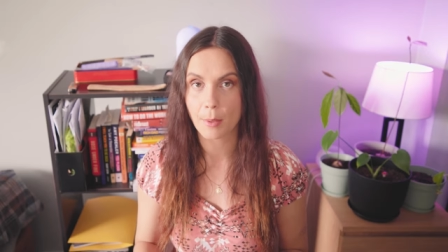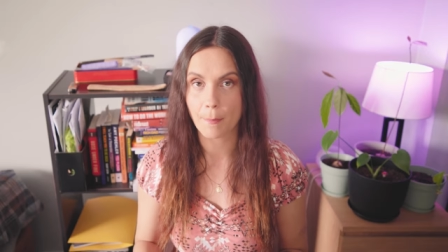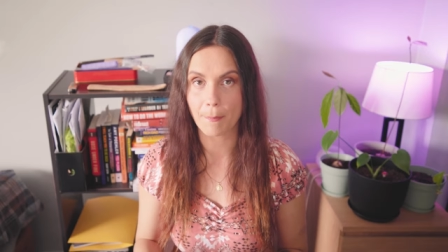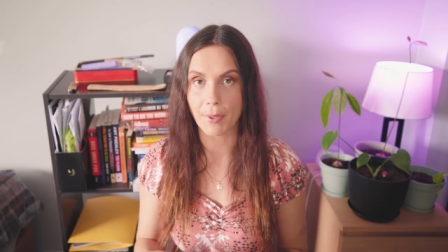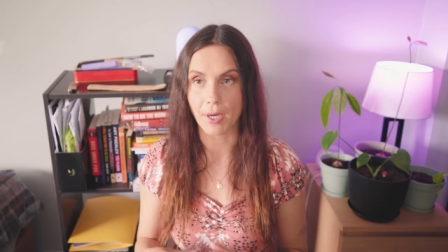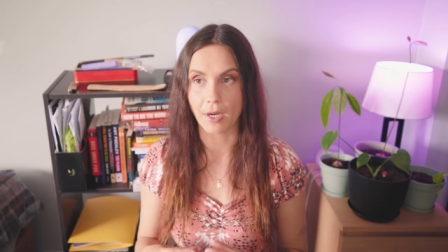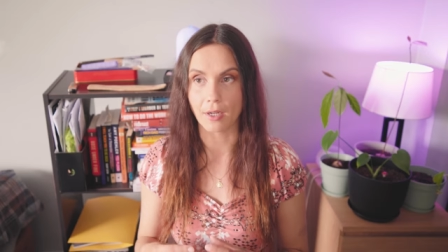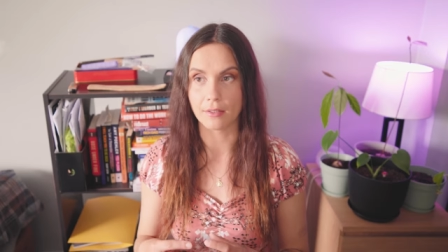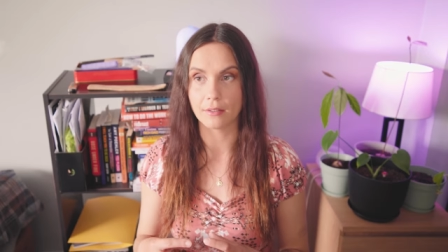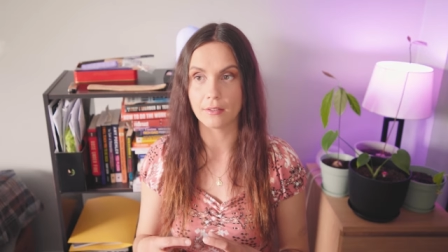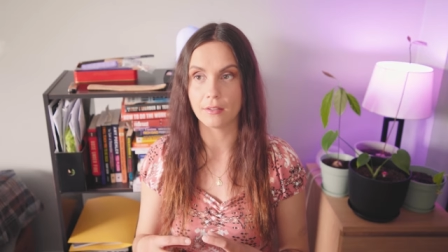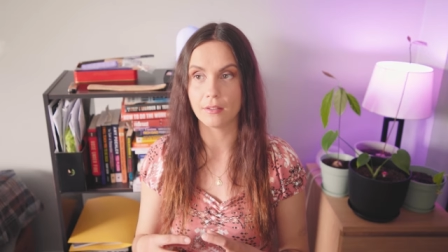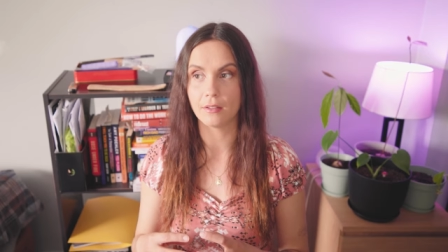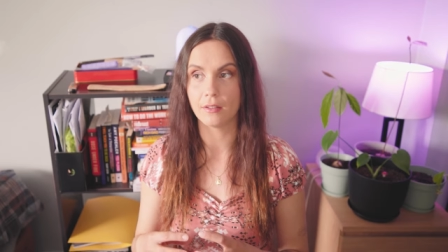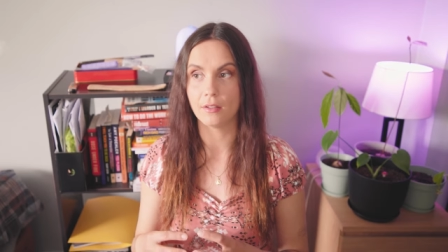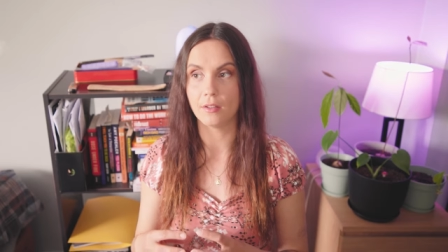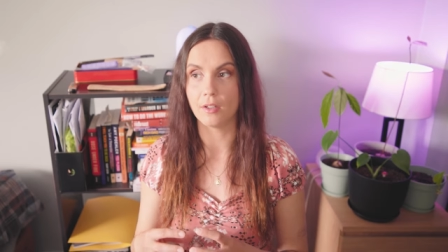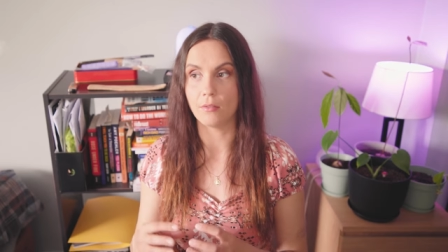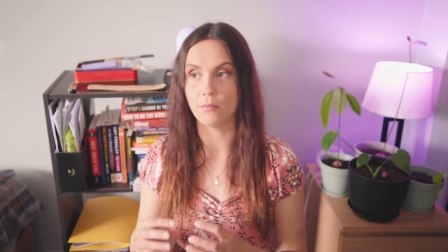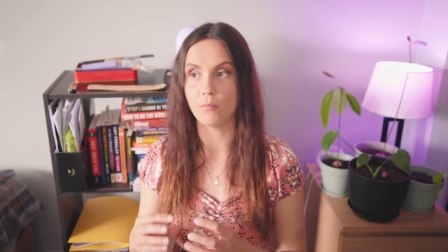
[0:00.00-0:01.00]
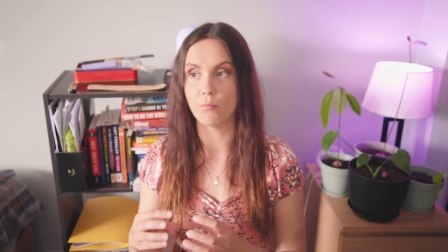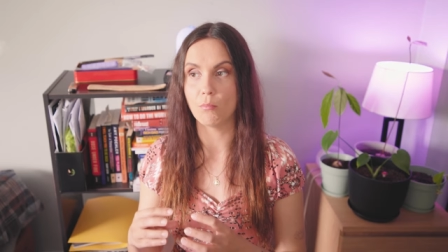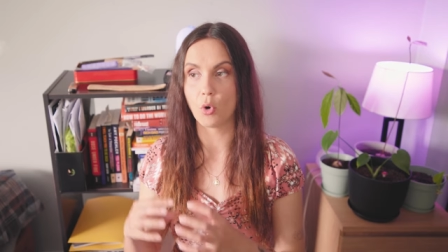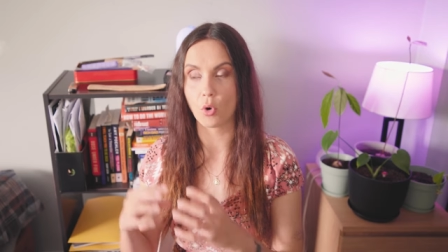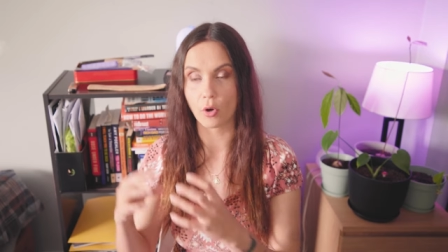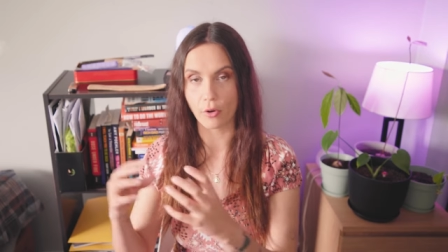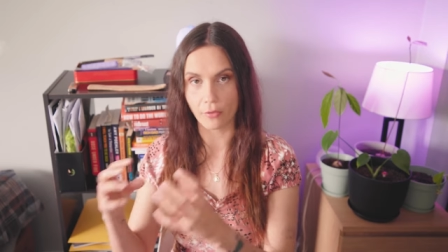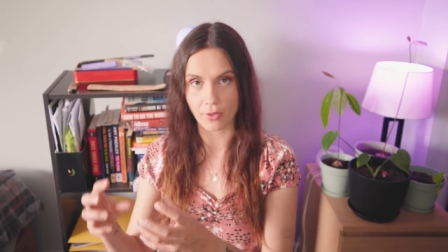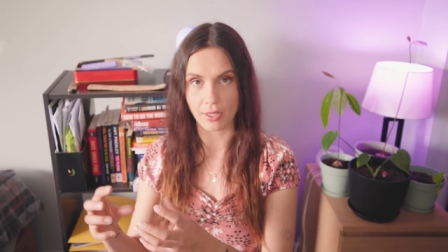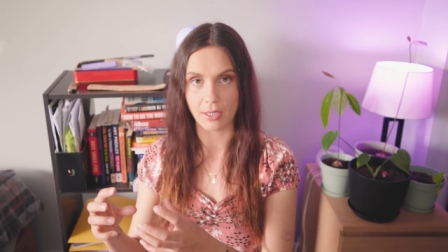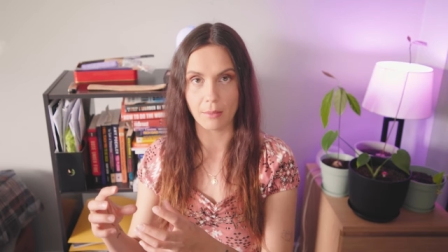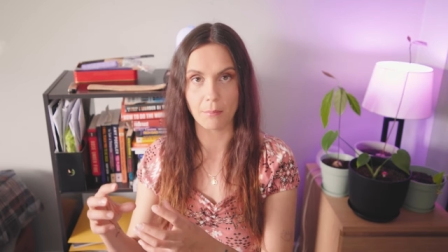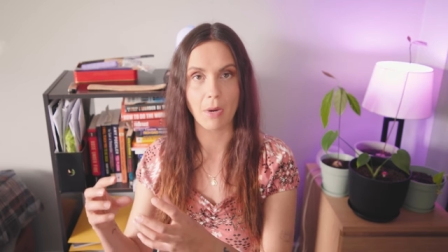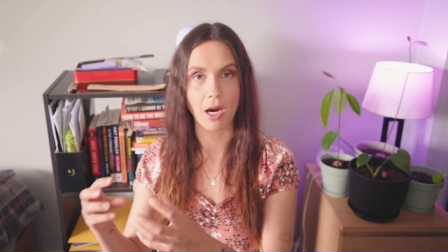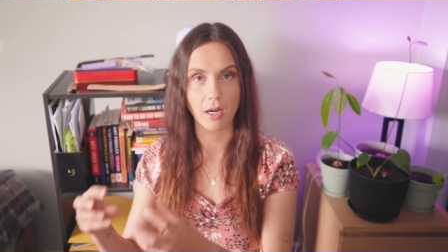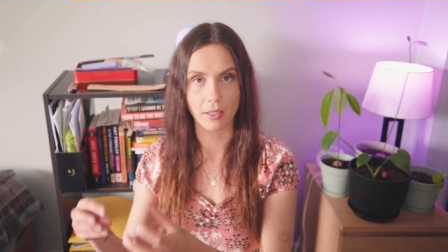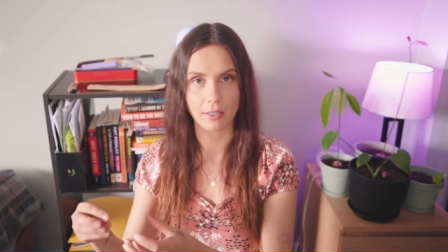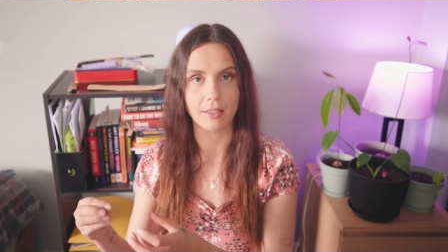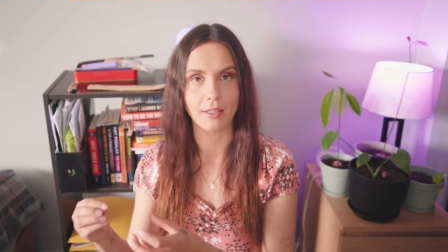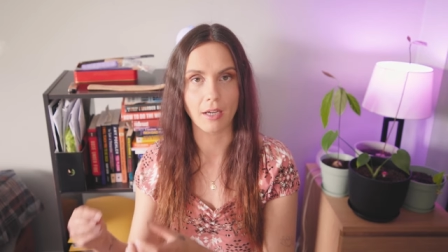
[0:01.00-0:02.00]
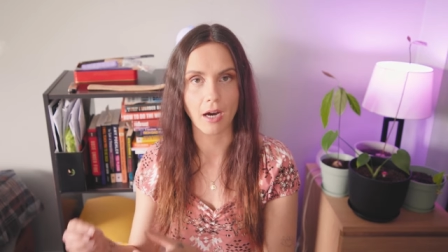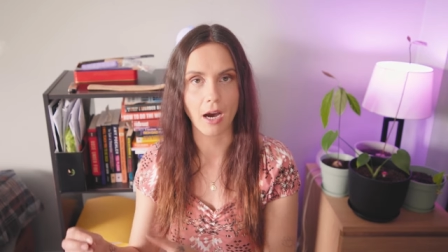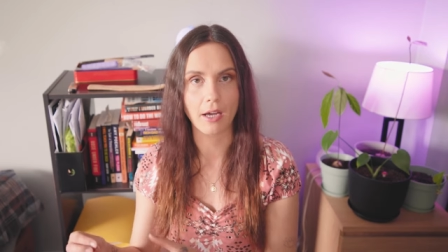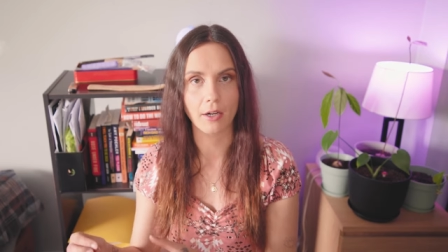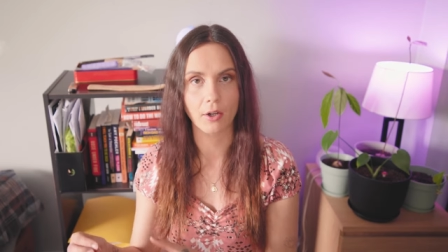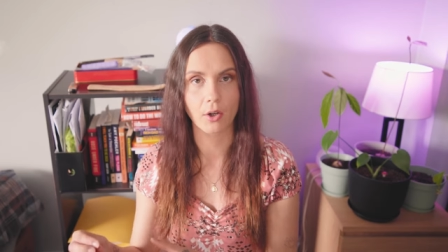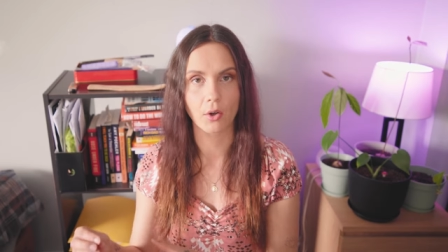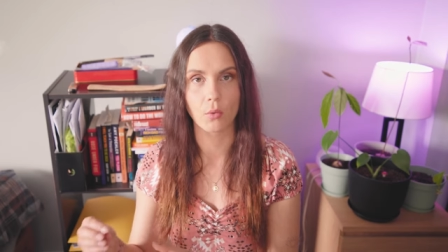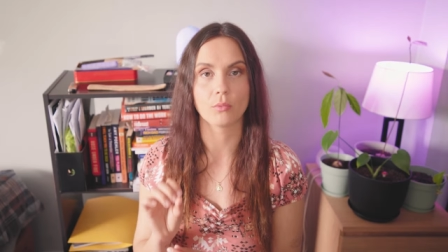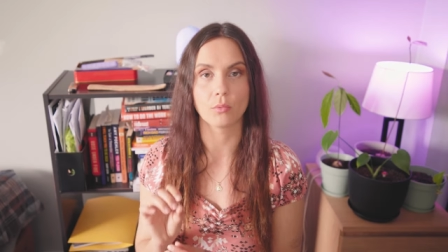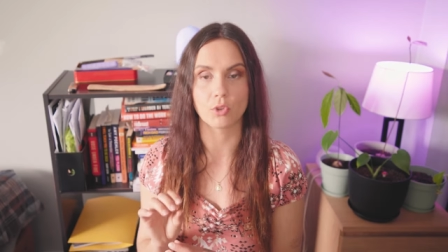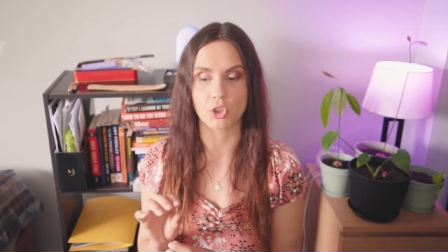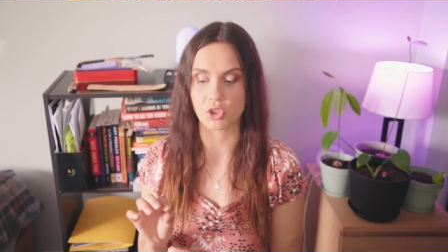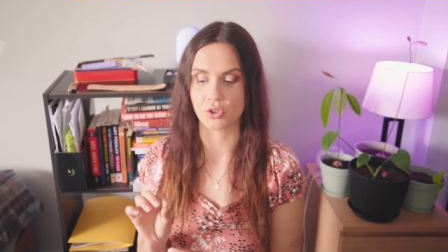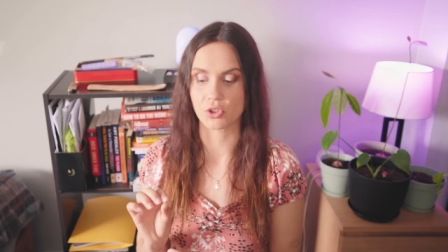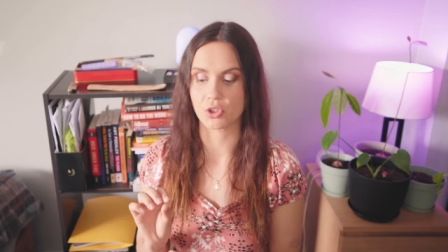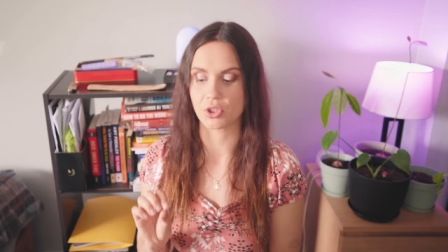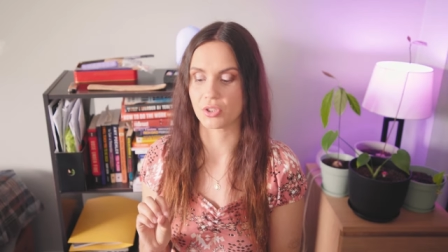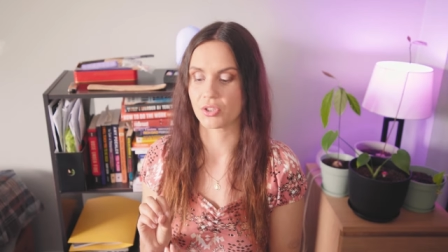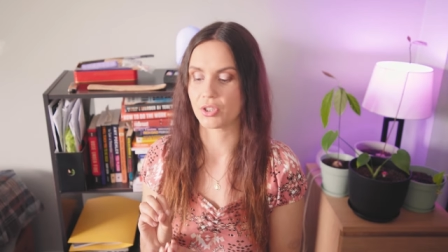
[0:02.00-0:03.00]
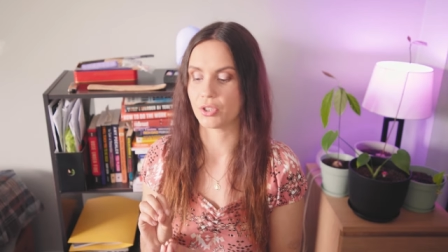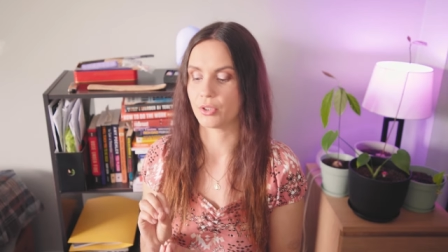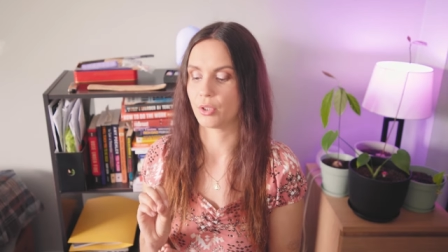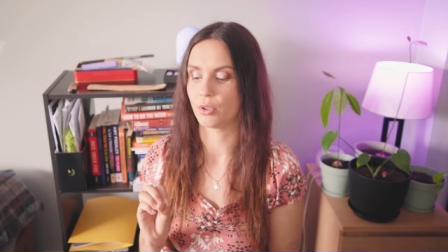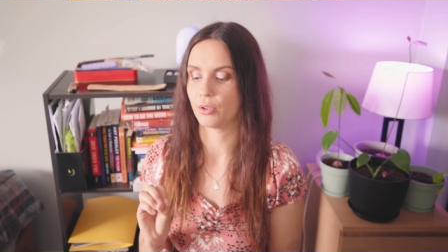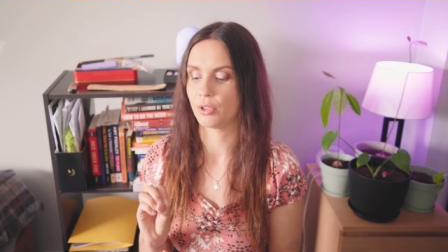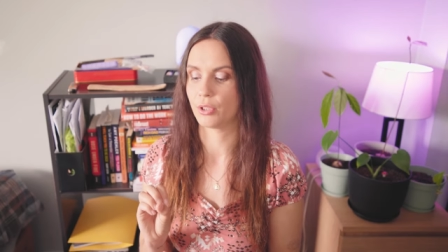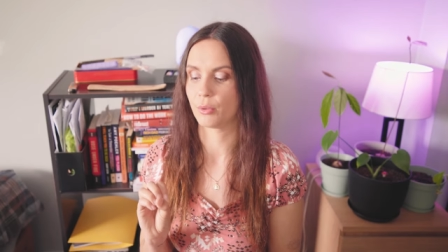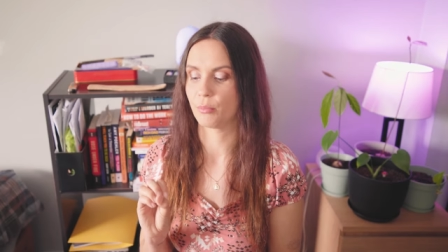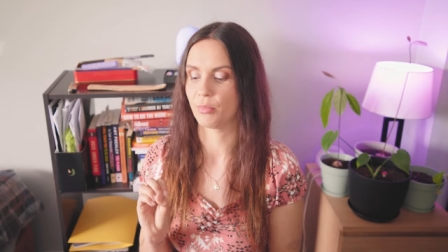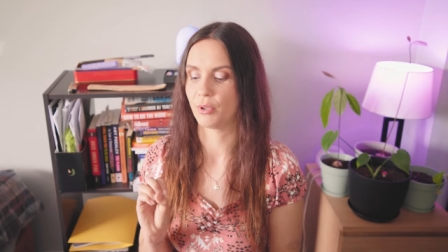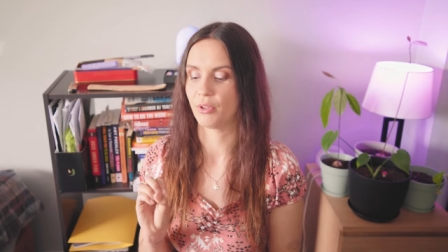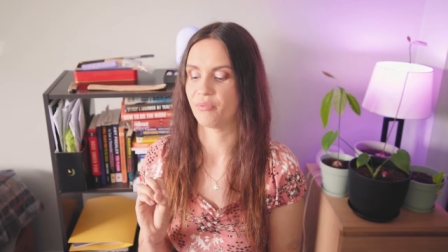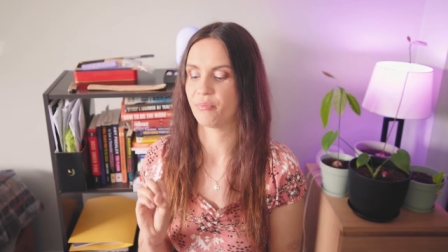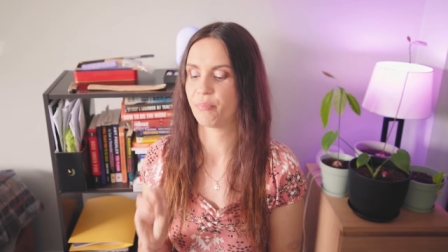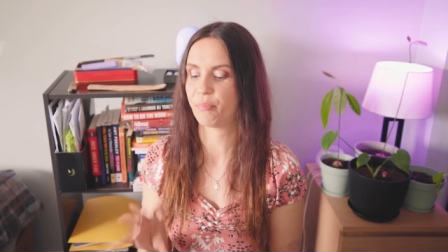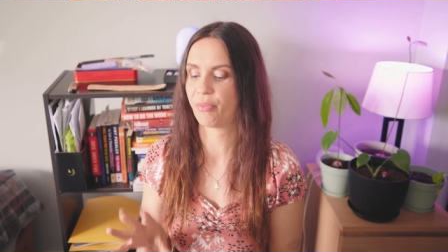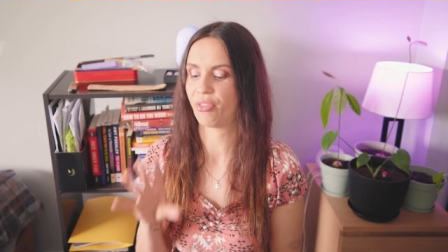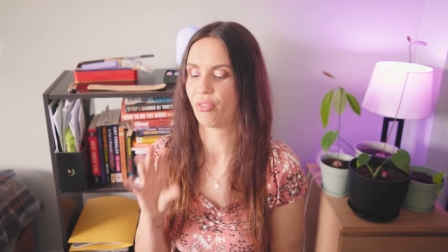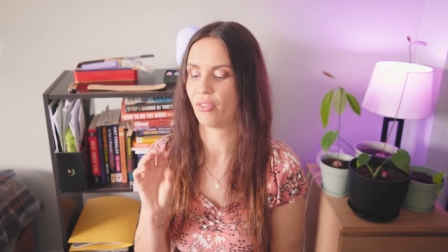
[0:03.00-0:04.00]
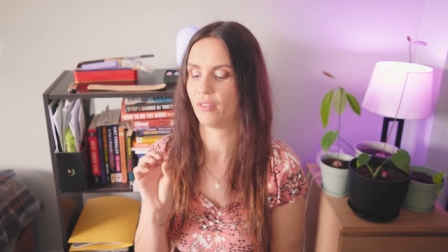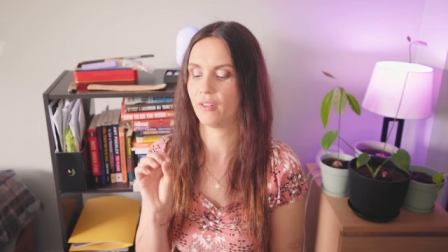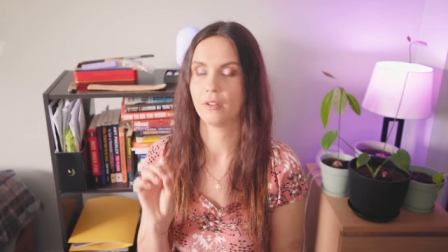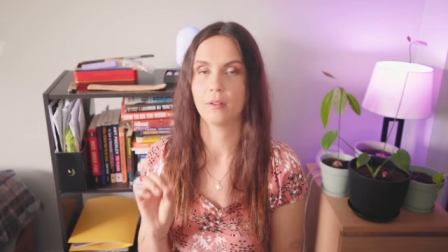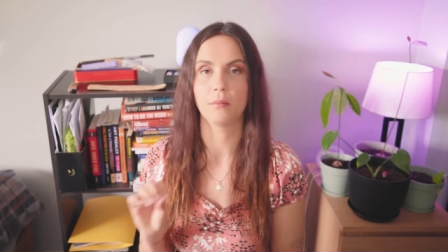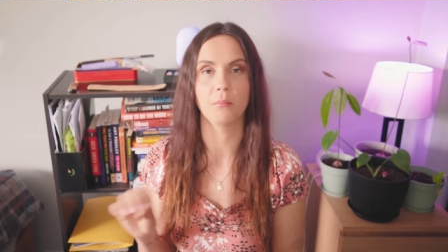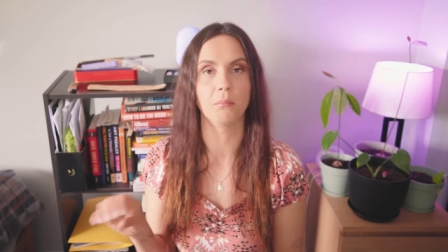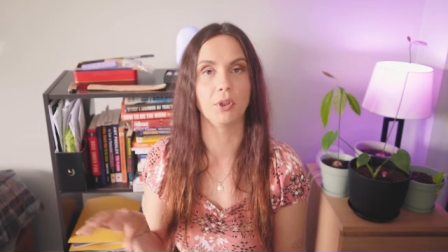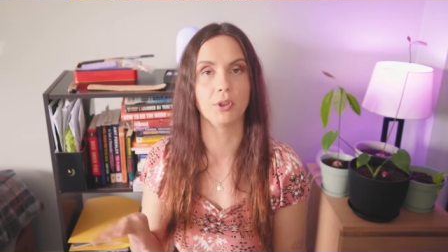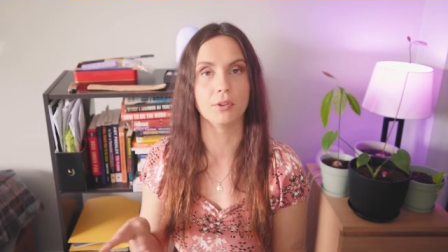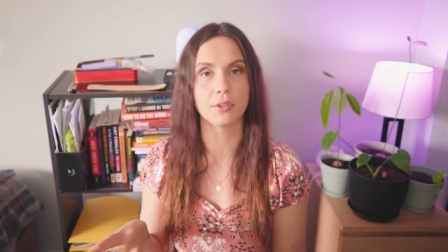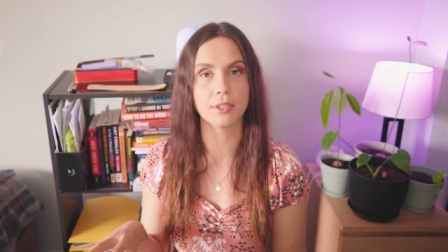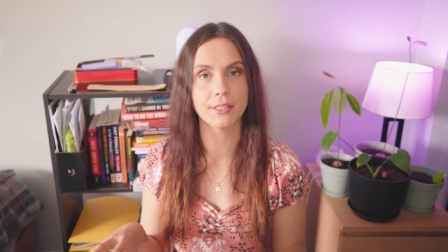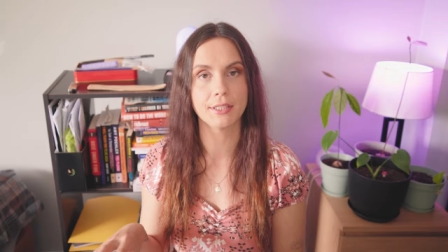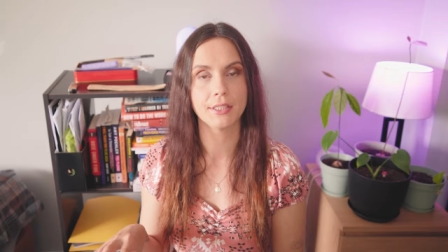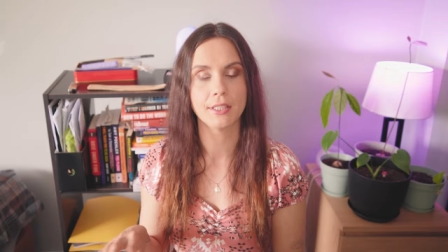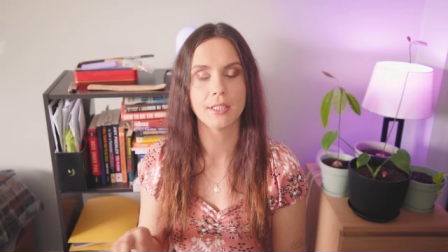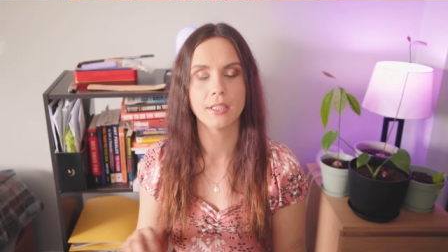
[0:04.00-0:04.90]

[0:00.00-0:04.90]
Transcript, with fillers: but more than macchiato, which is just, you know, a little bit of milk,